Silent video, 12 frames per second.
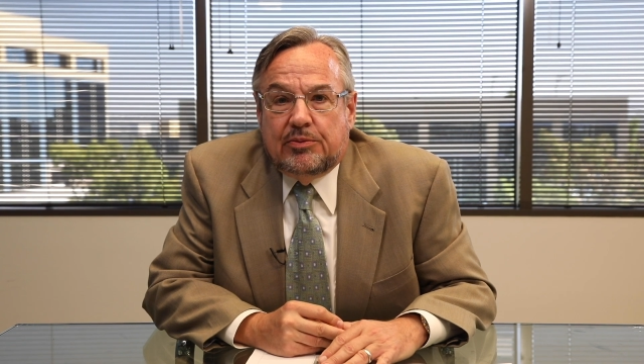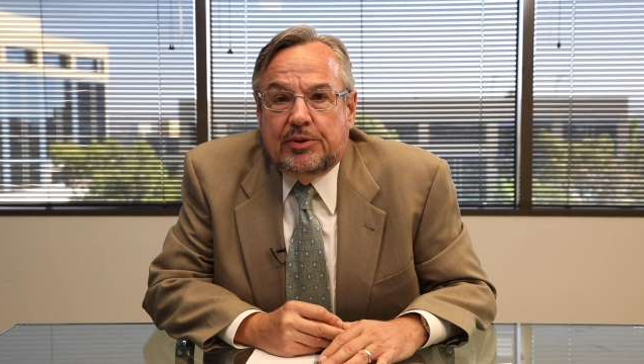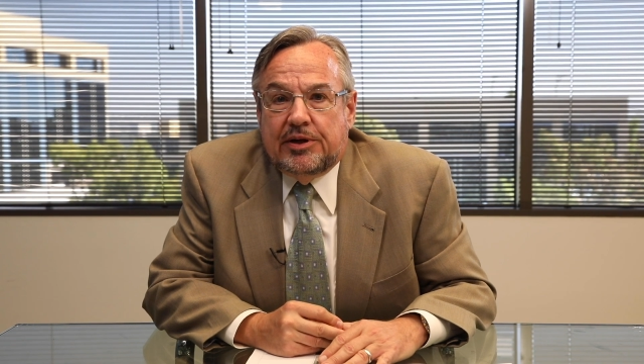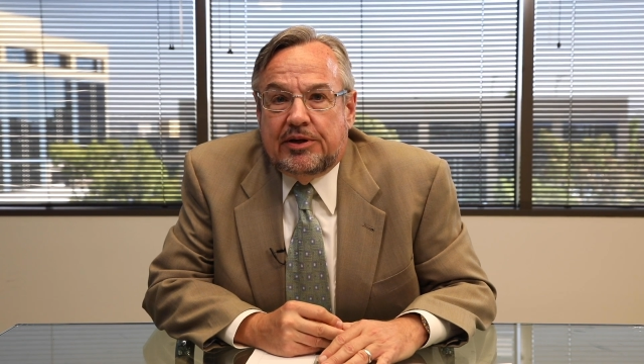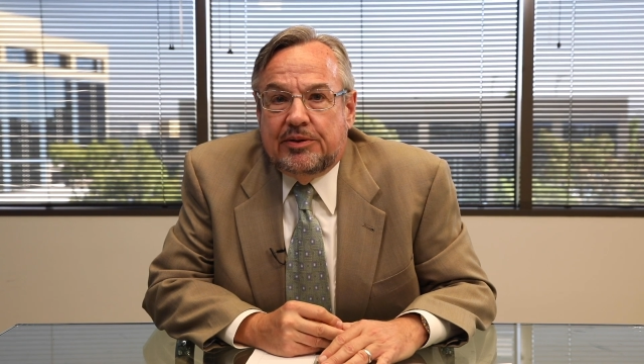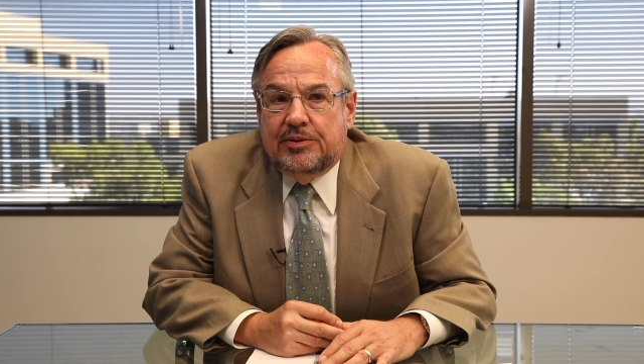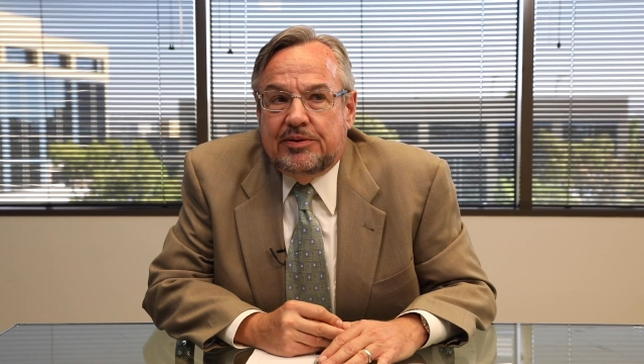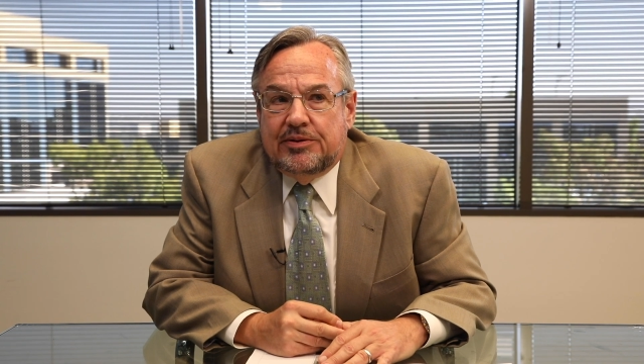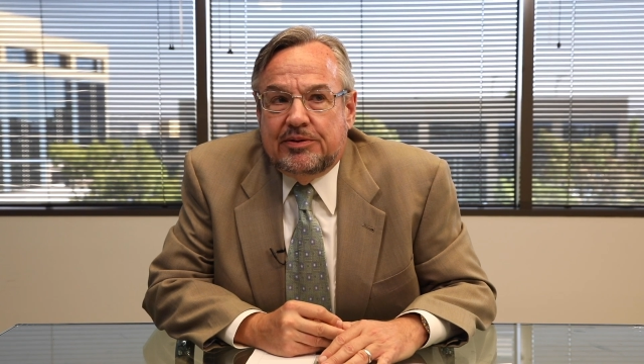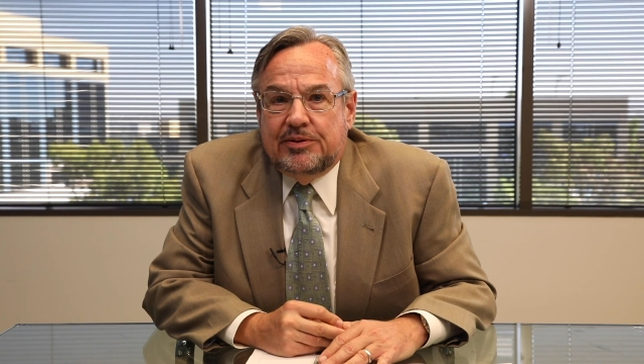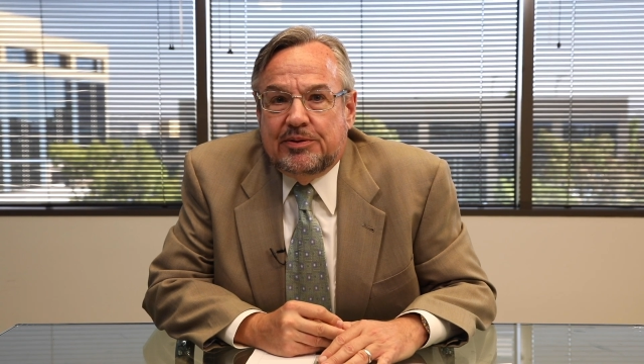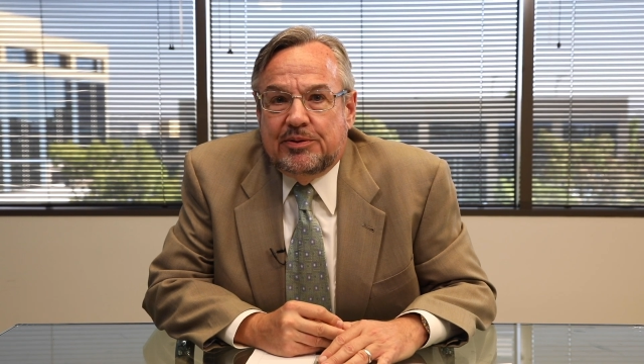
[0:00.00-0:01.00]
Well,
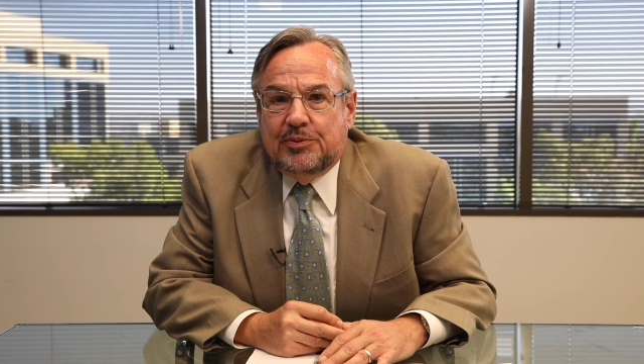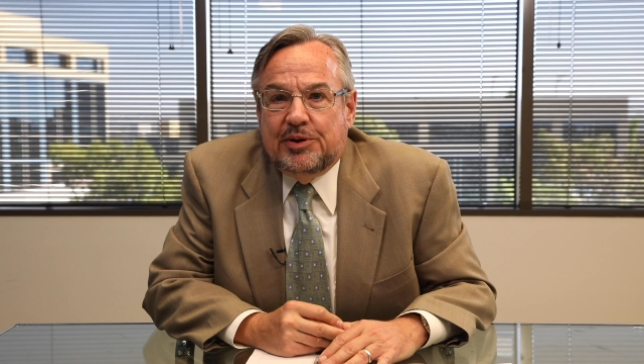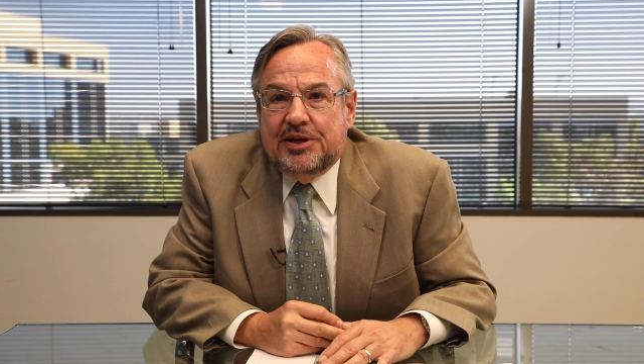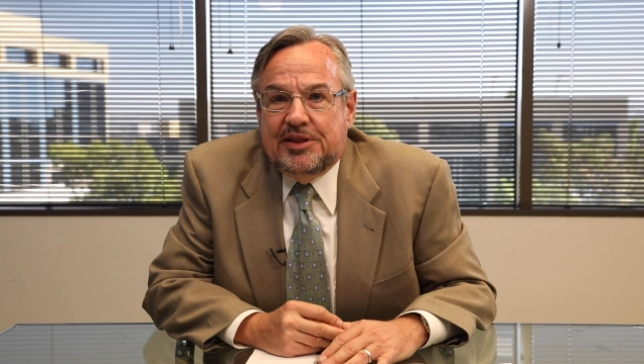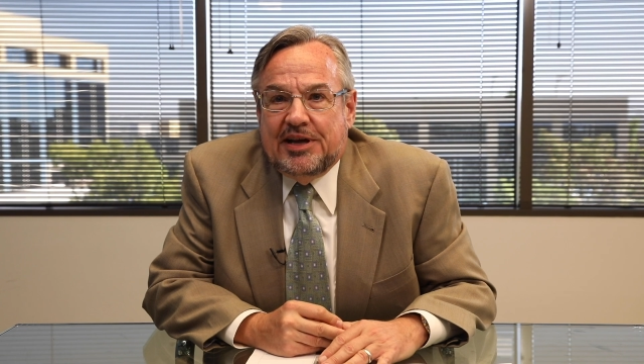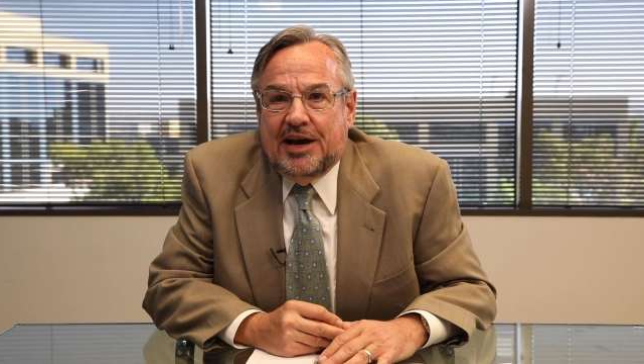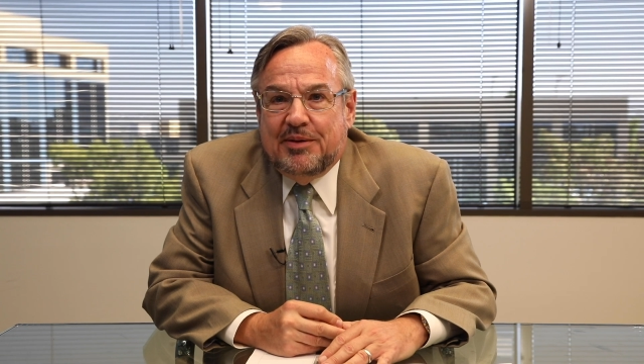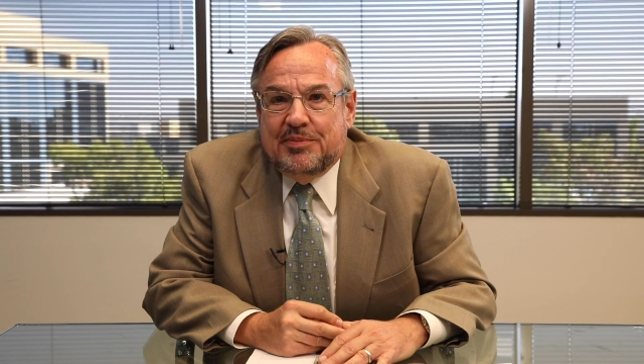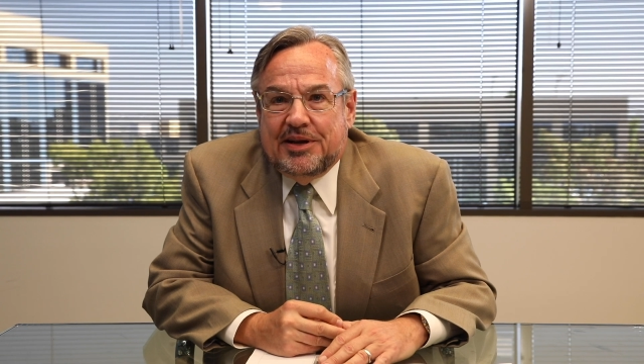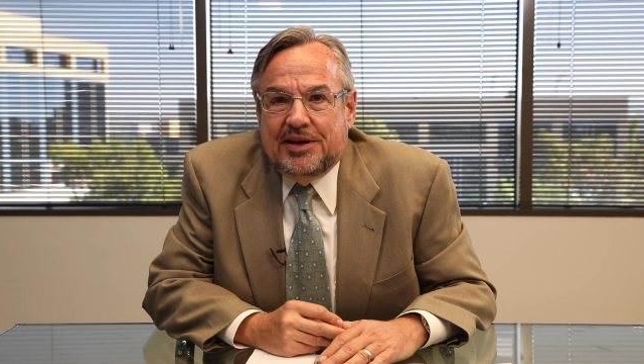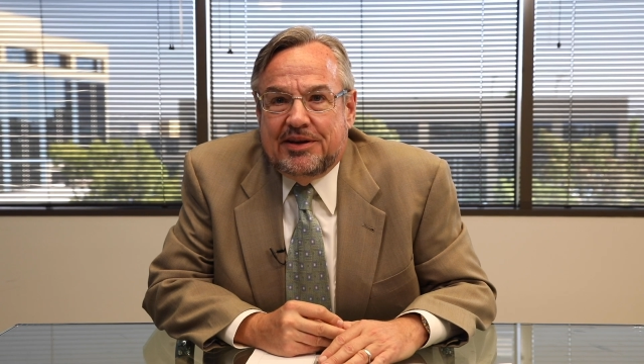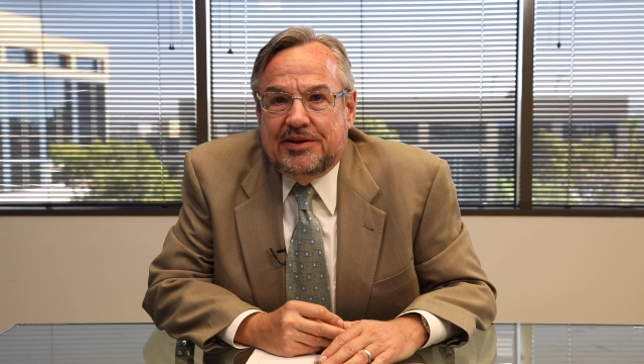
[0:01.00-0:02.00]
what did that
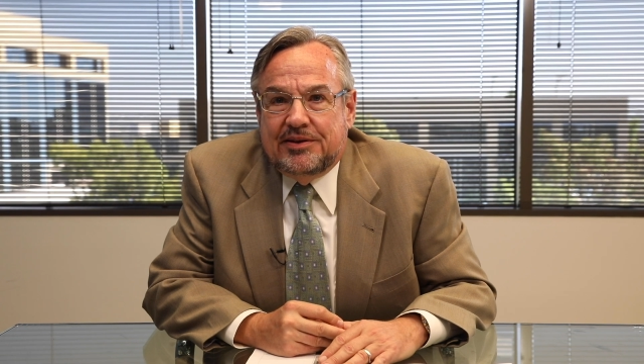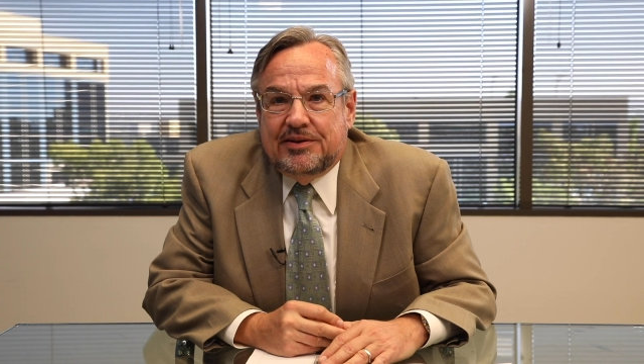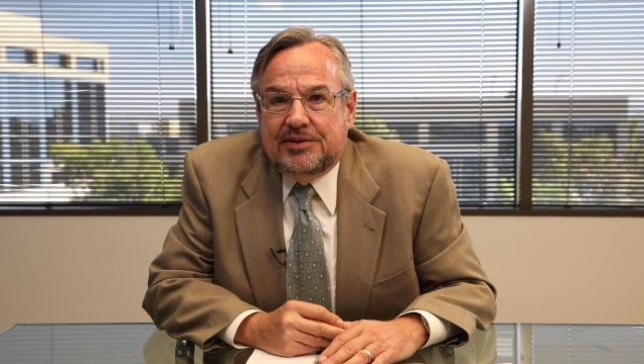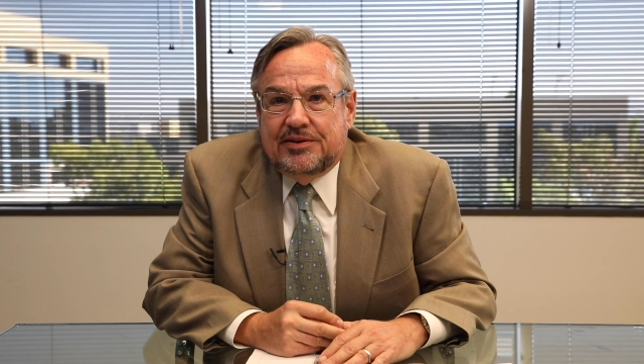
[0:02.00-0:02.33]
mean?